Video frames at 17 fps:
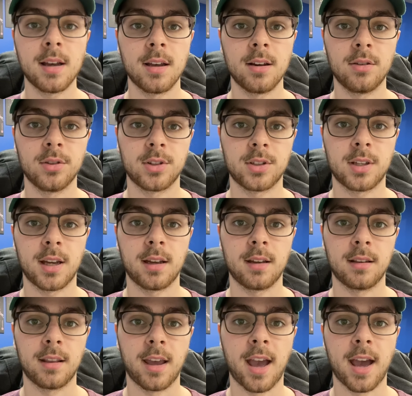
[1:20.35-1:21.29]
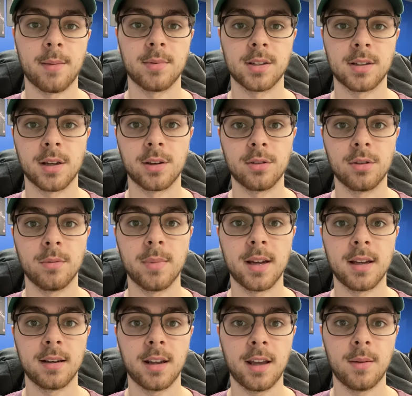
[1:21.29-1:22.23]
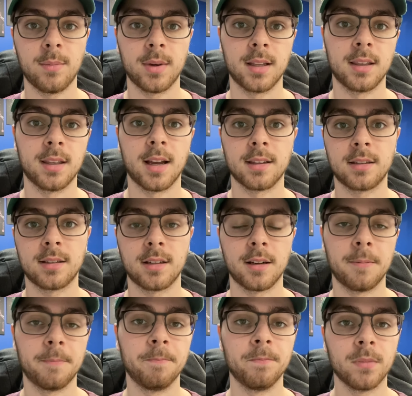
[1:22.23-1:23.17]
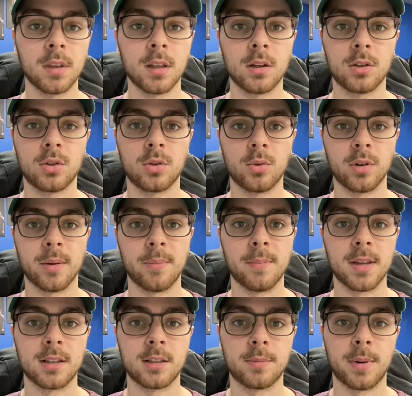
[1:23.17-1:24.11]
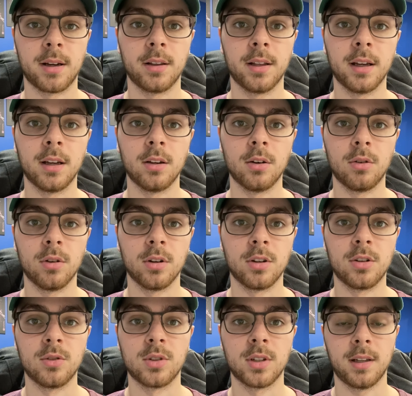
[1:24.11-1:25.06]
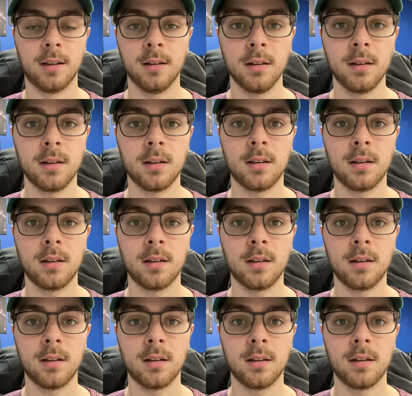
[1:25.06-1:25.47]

it'll say the Amazon domain name and not some sort of misspelling or using